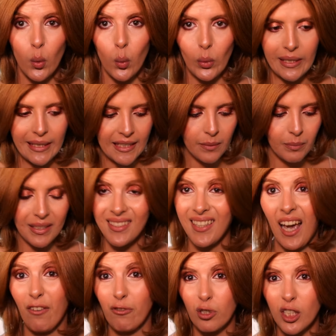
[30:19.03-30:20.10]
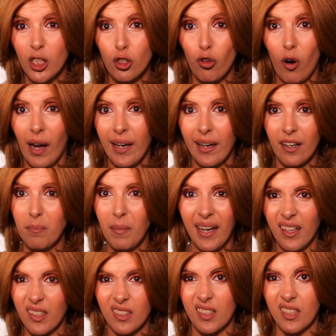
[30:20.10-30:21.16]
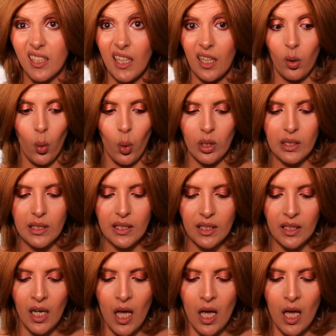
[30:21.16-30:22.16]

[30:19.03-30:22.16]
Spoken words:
a week because I have really dry hair. My hair doesn't get oily.